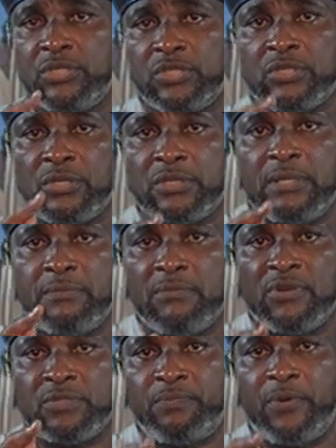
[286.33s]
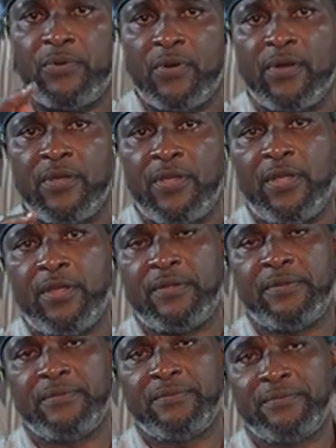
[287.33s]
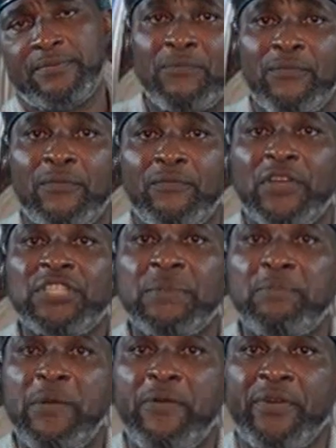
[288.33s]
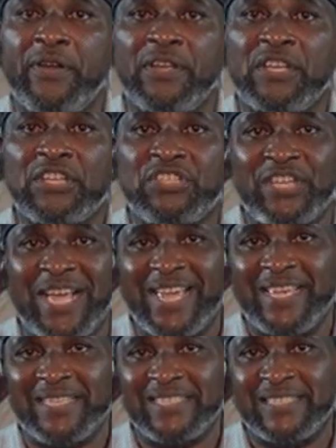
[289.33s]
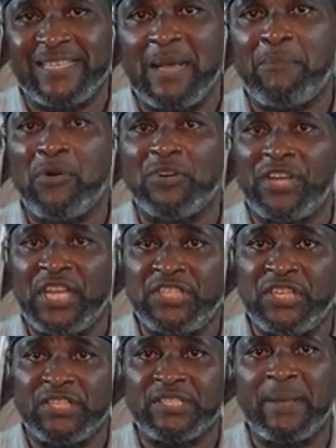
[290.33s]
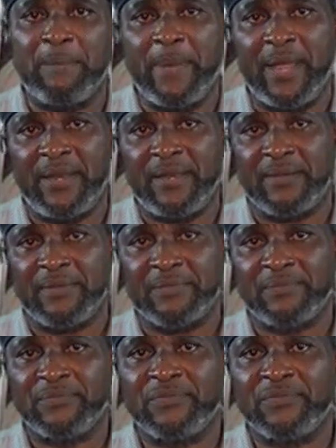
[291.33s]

Something must be wrong here. Virgin Mary is the highest among the angels and men.